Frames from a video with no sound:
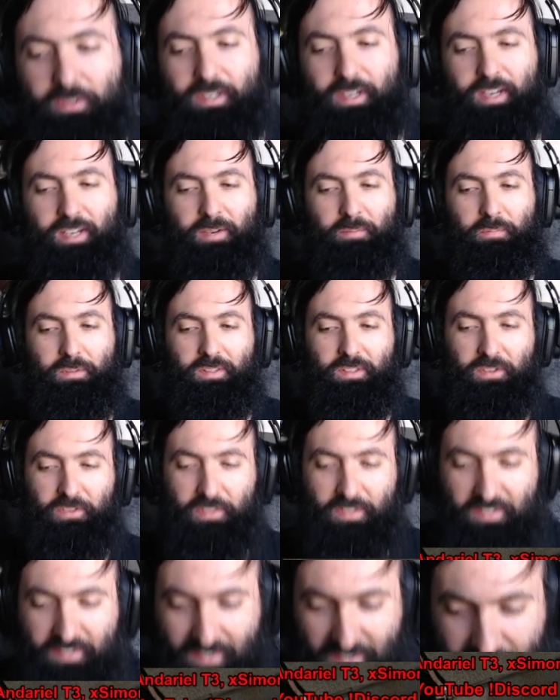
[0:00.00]
got him below
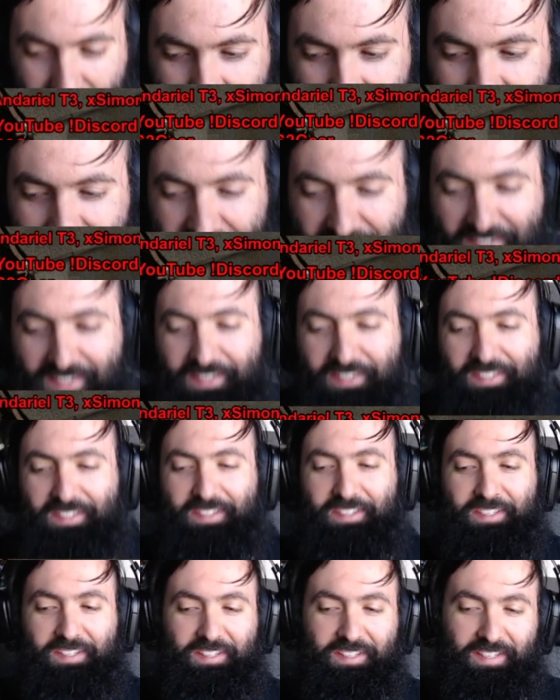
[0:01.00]
the D.
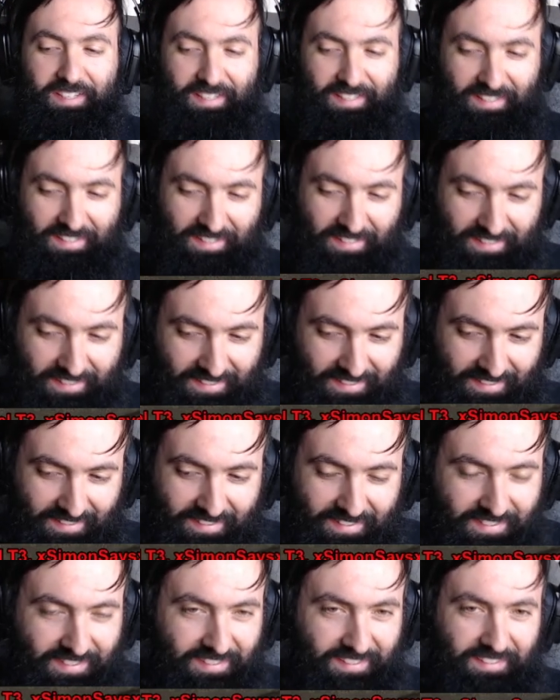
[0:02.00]
And
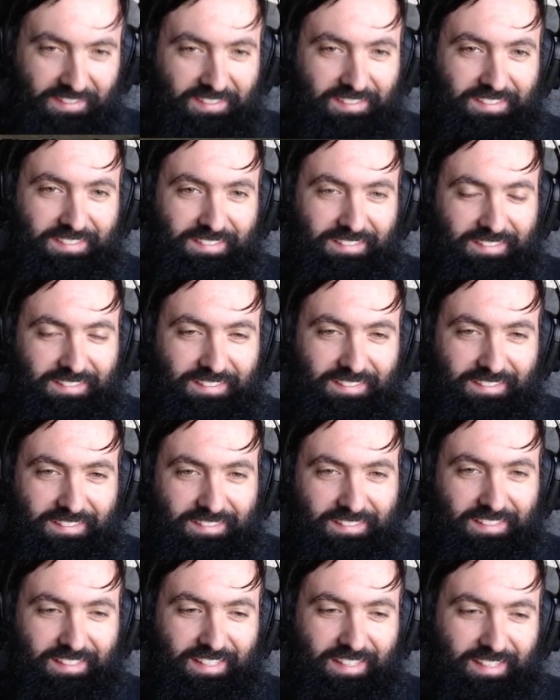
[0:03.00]

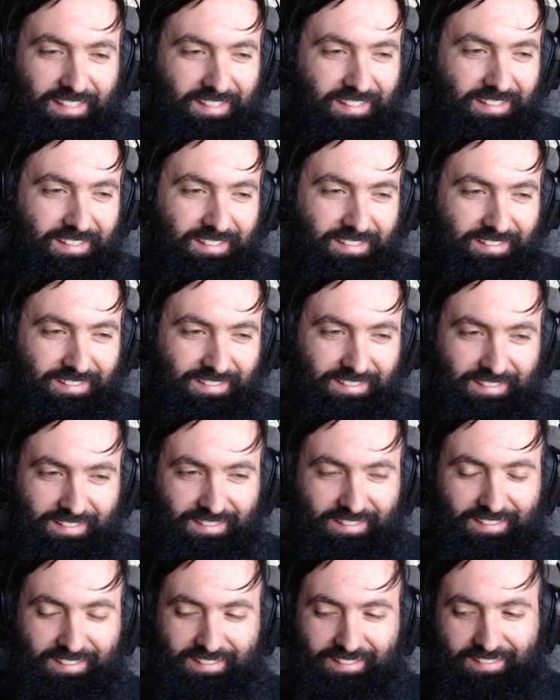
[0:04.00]
he,
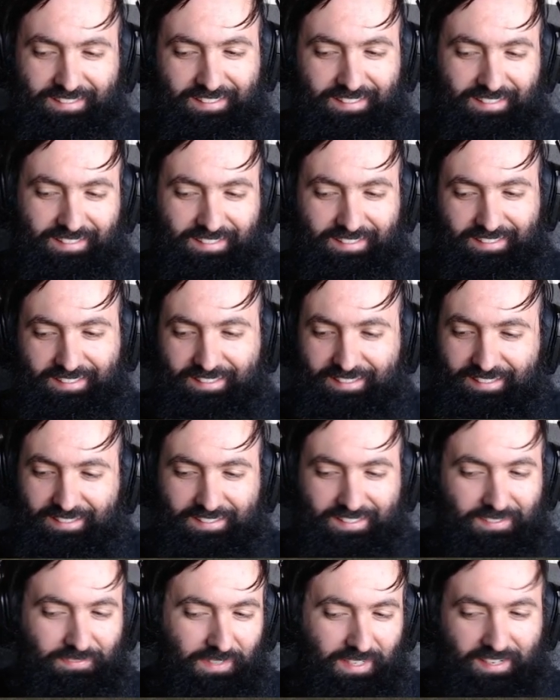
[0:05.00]
uh...
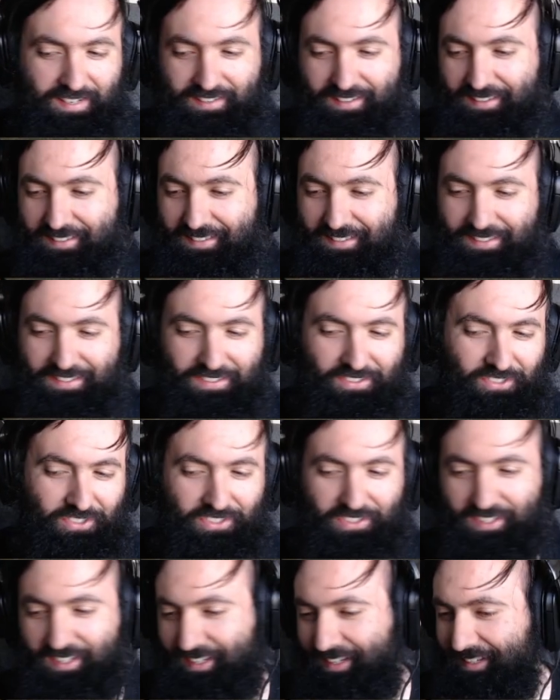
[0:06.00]
Smite doesn't do a
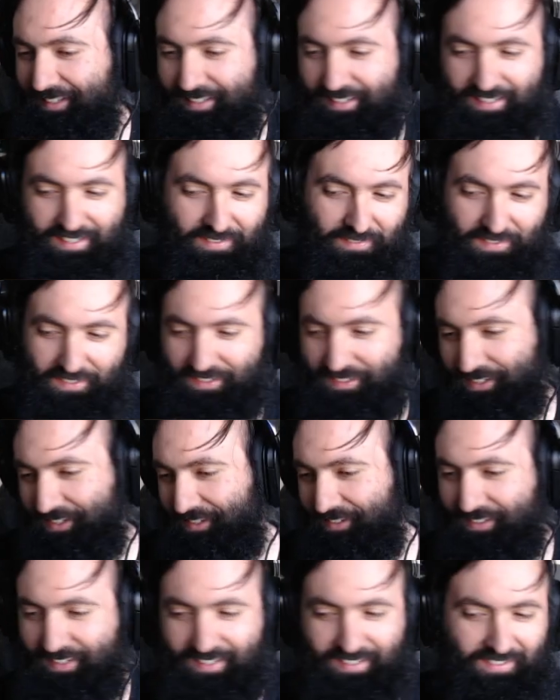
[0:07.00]
lot of damage.
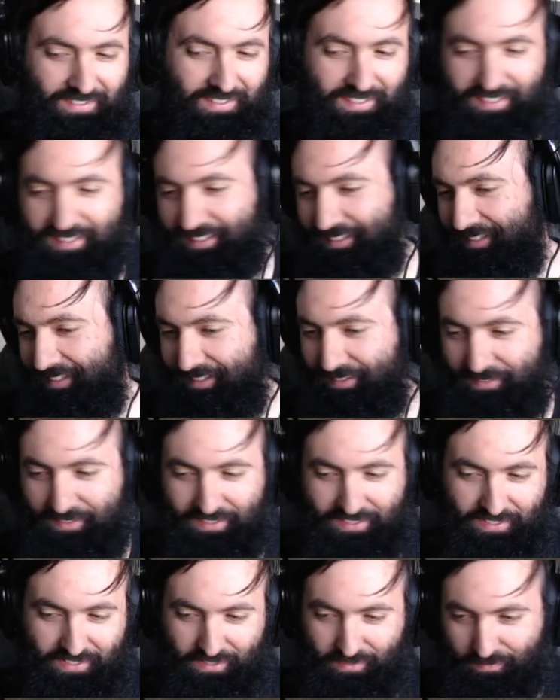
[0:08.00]
You need a lot of damage
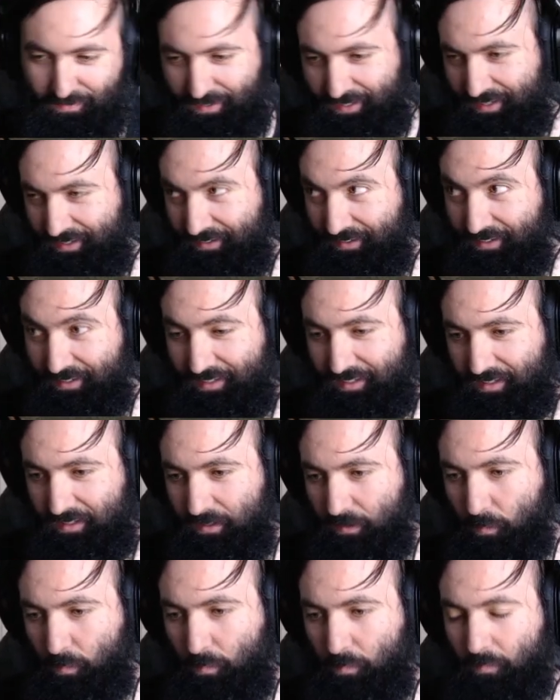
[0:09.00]
somewhere. You need
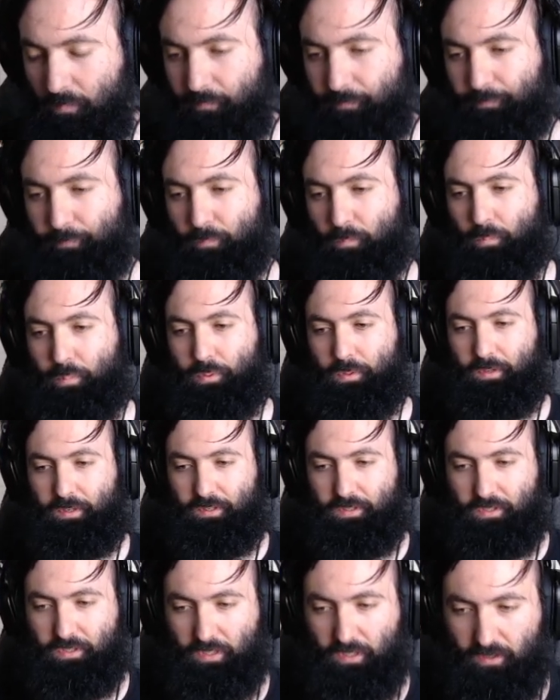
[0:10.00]
a pretty
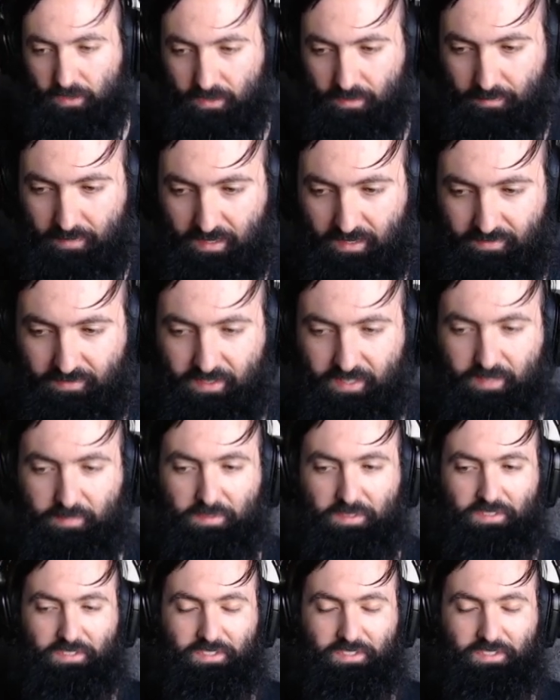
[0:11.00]
solid amount of damage.